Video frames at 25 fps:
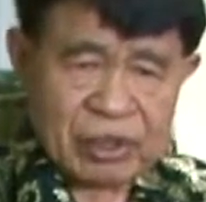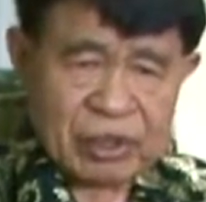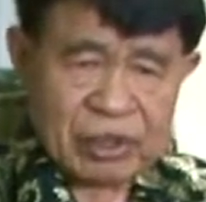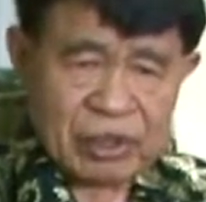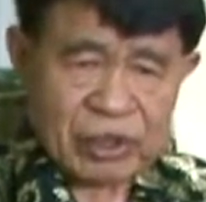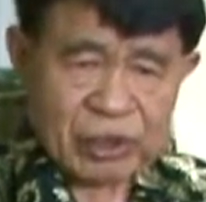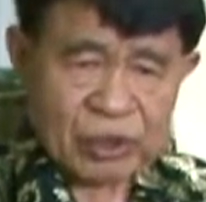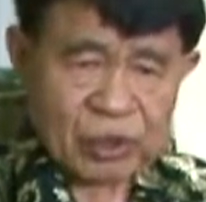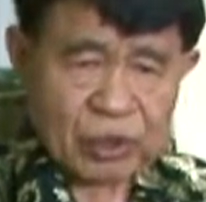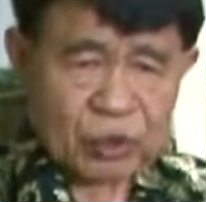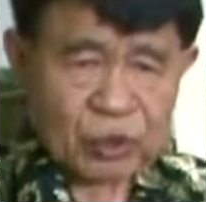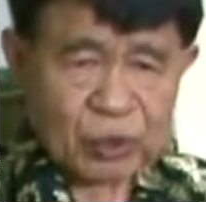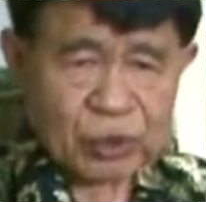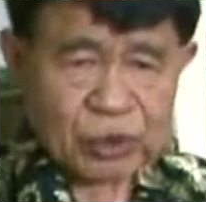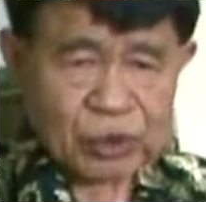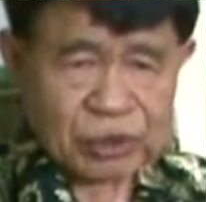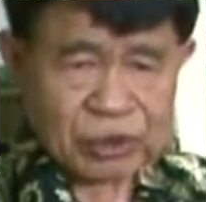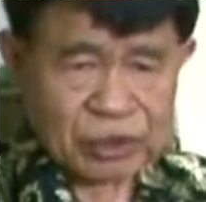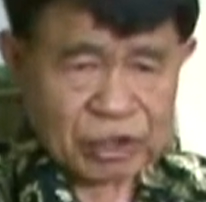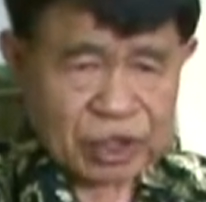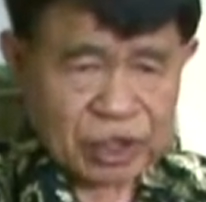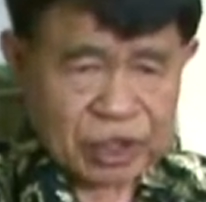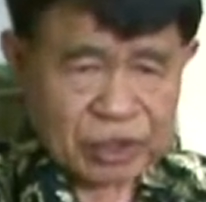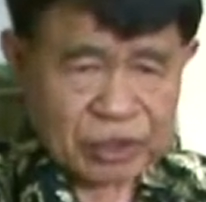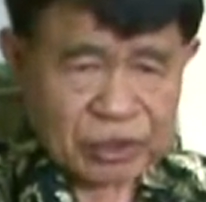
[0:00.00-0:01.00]
you
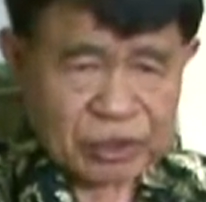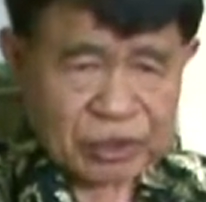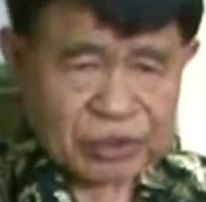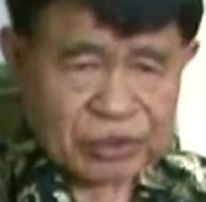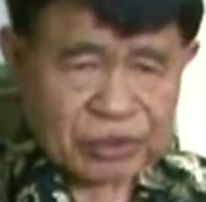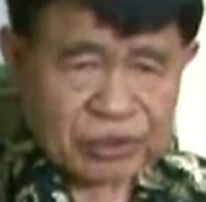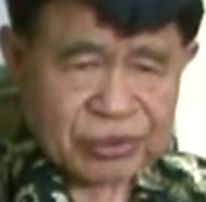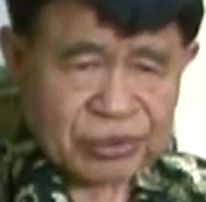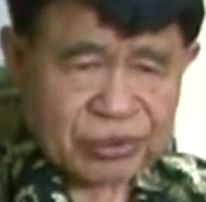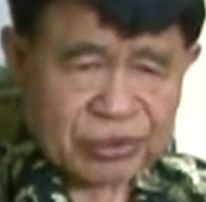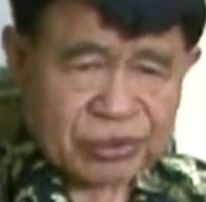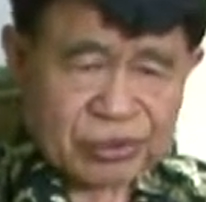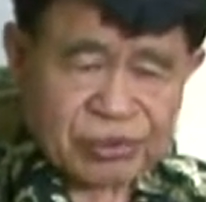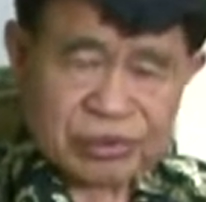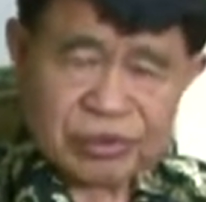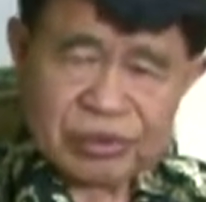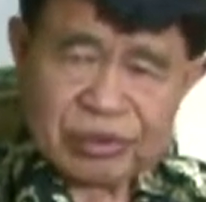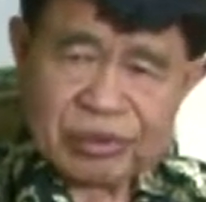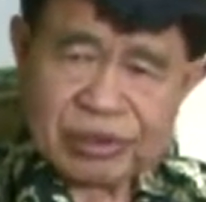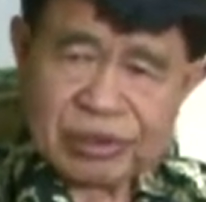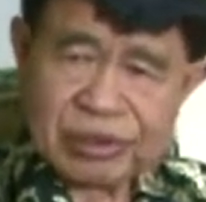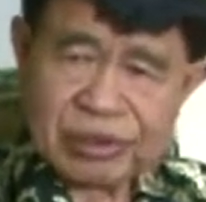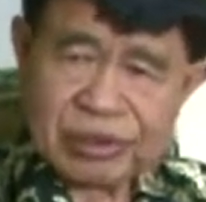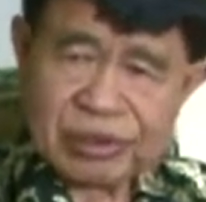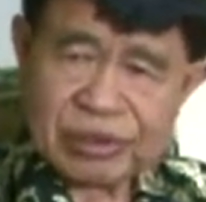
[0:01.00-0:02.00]
continue
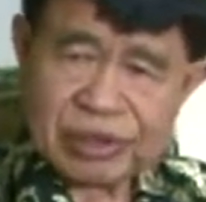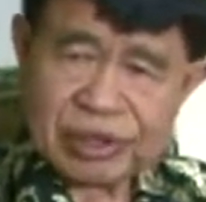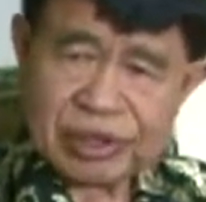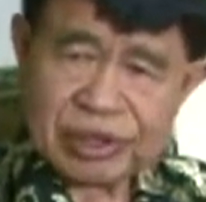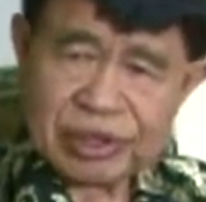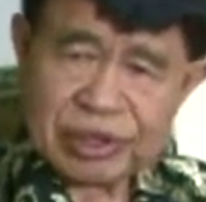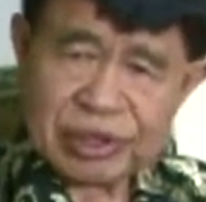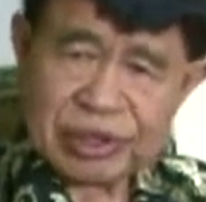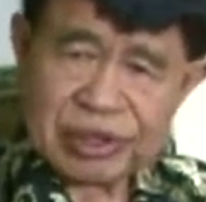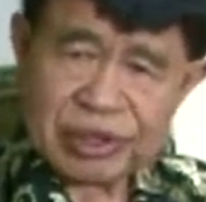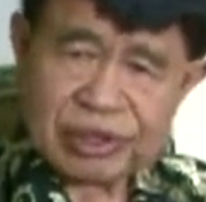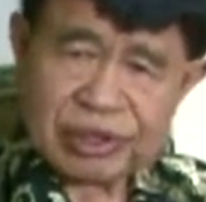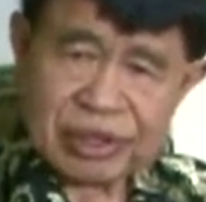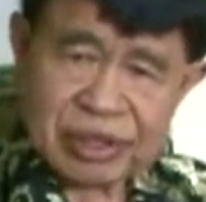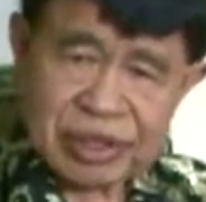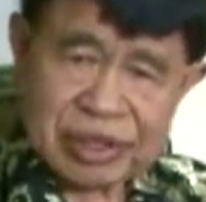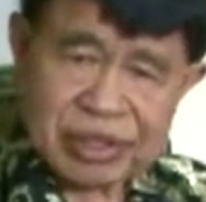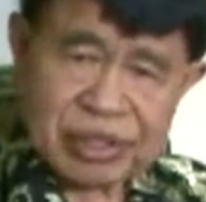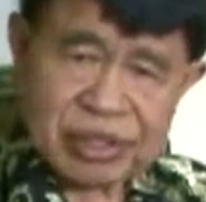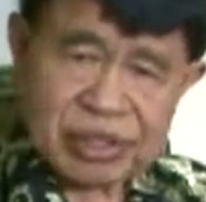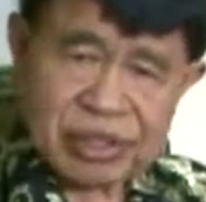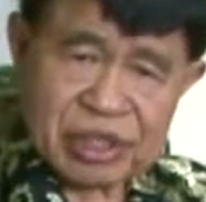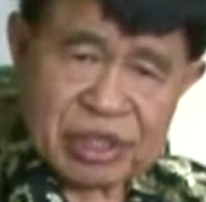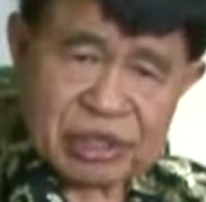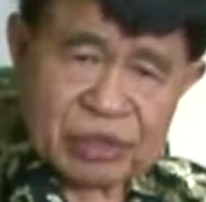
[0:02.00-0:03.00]
the
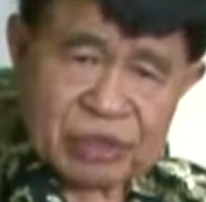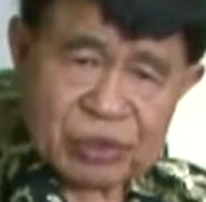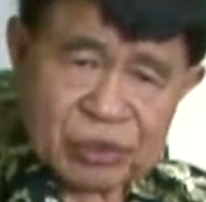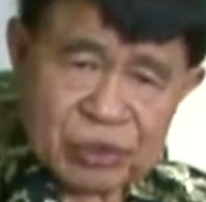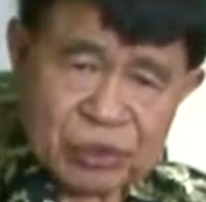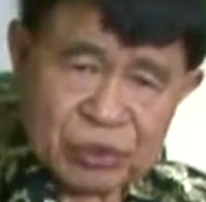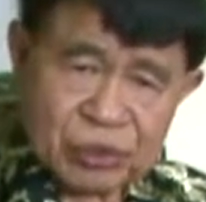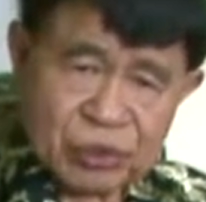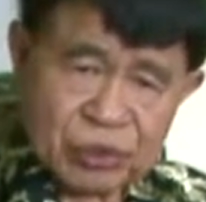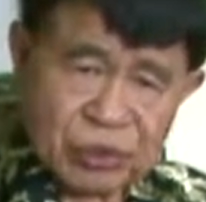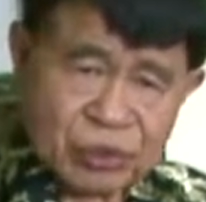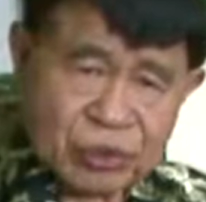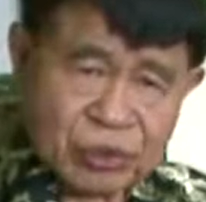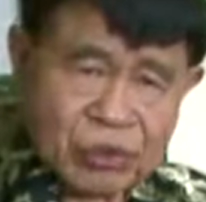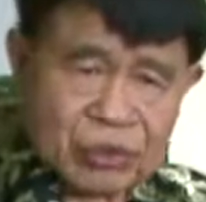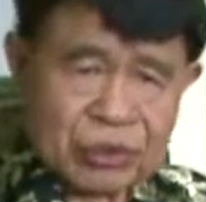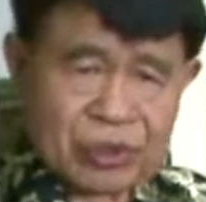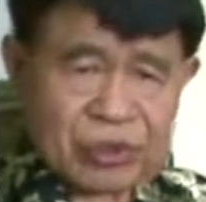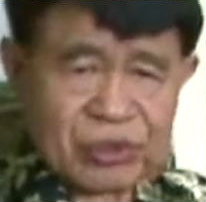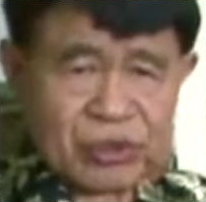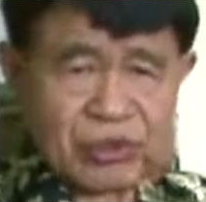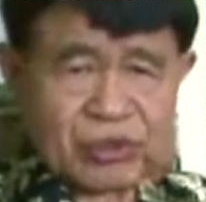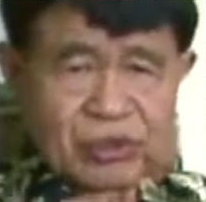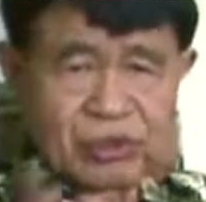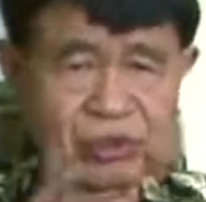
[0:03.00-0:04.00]
things that you do
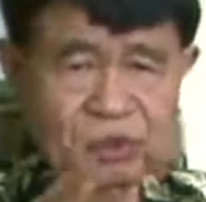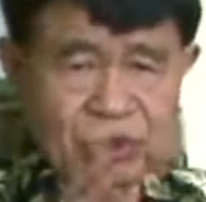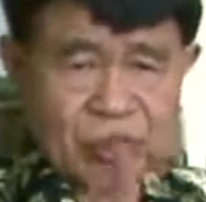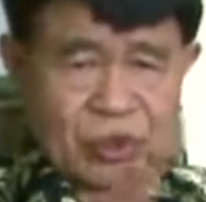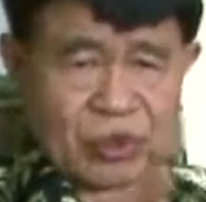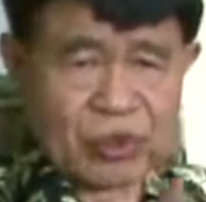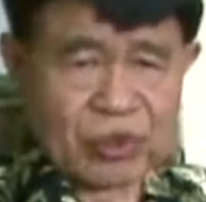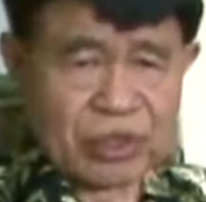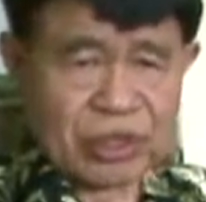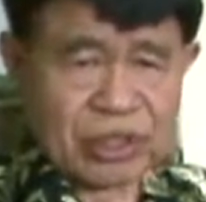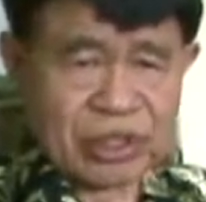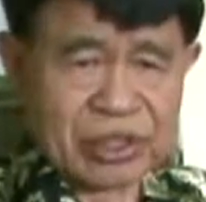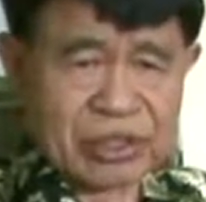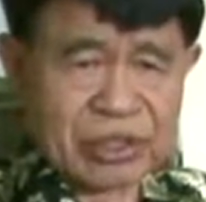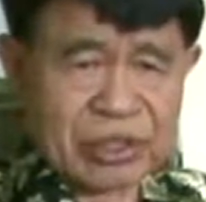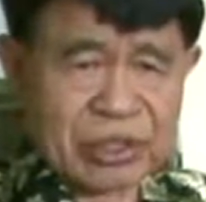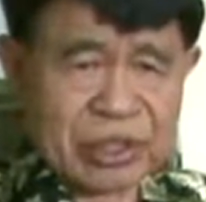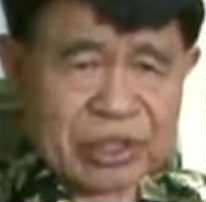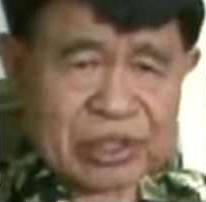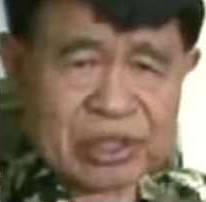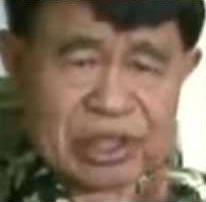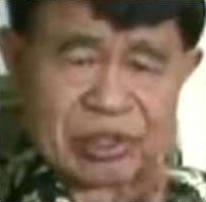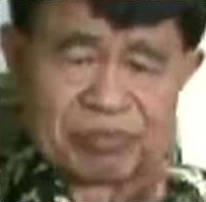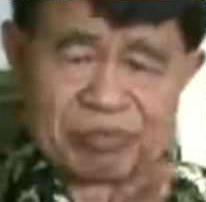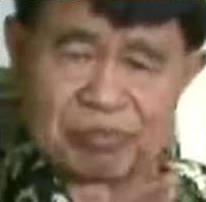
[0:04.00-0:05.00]
so long as
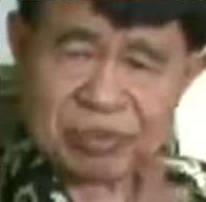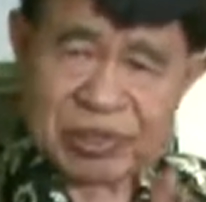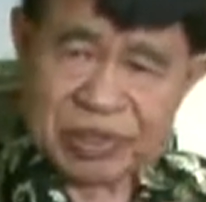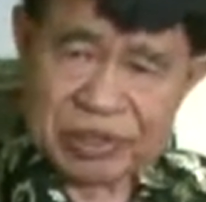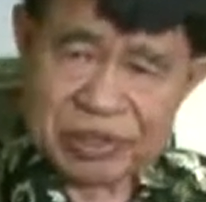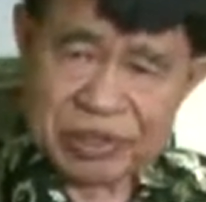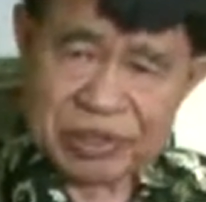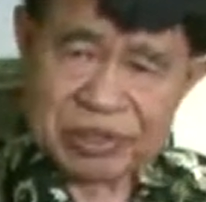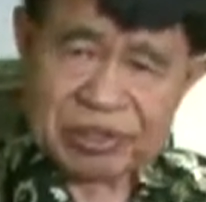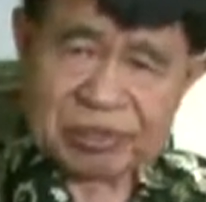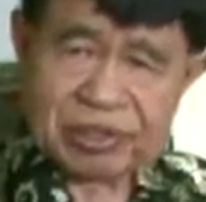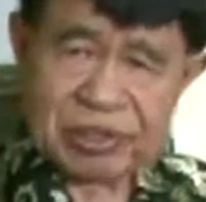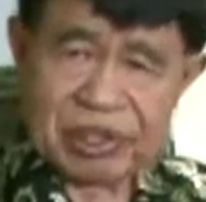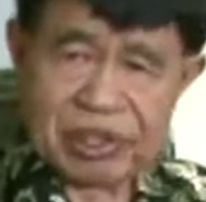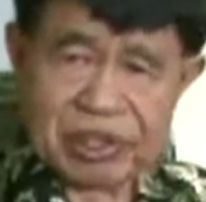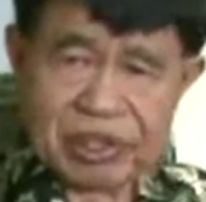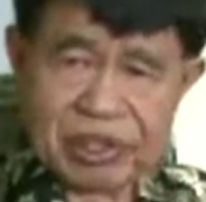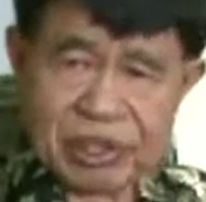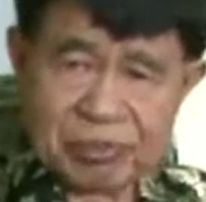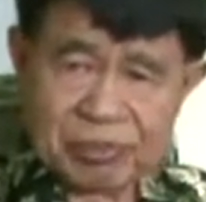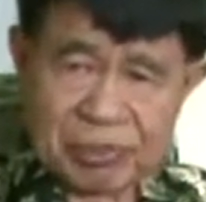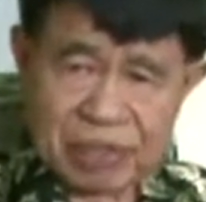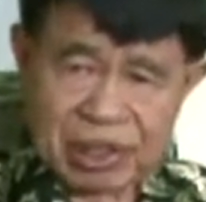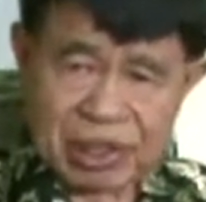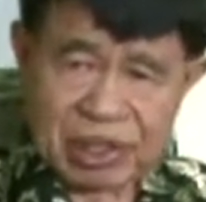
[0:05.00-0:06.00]
there are patients that
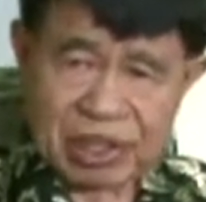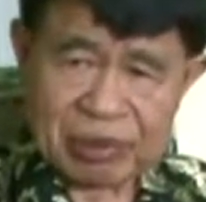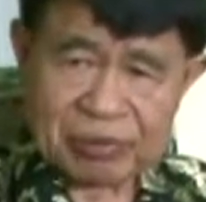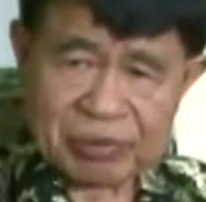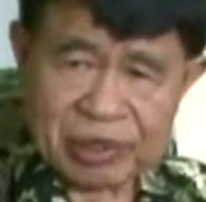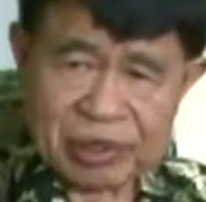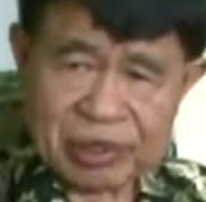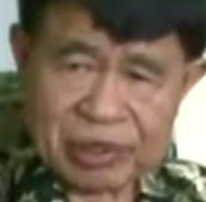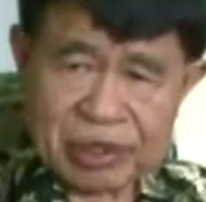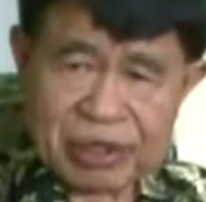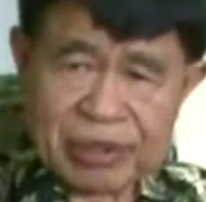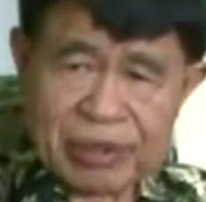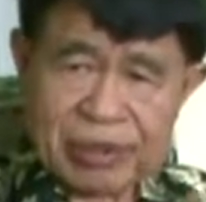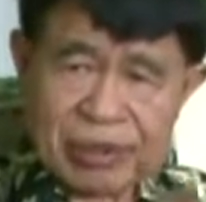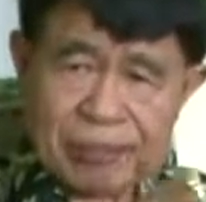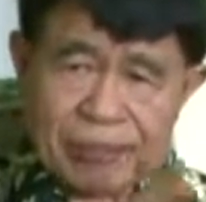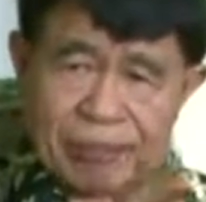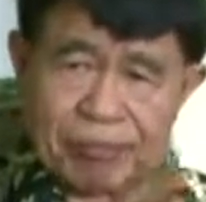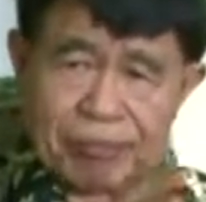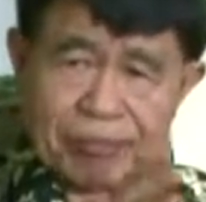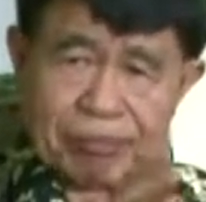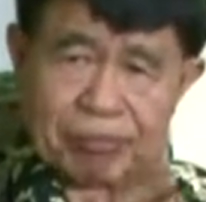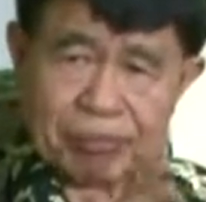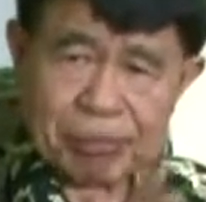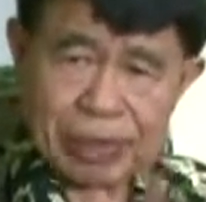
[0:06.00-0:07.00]
are becoming
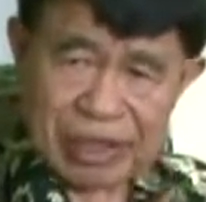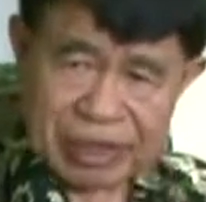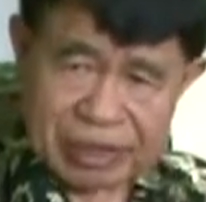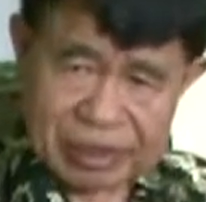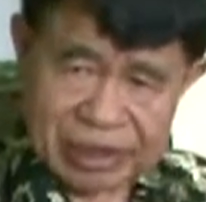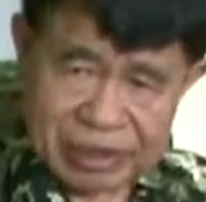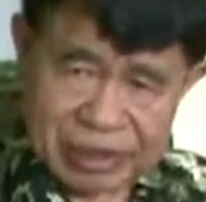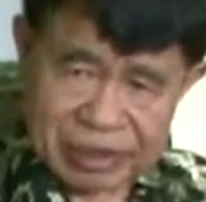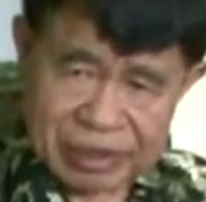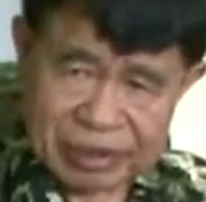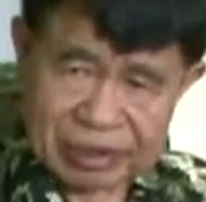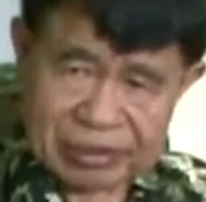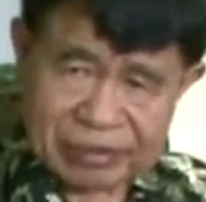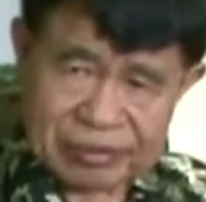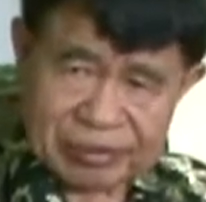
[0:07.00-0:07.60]
better.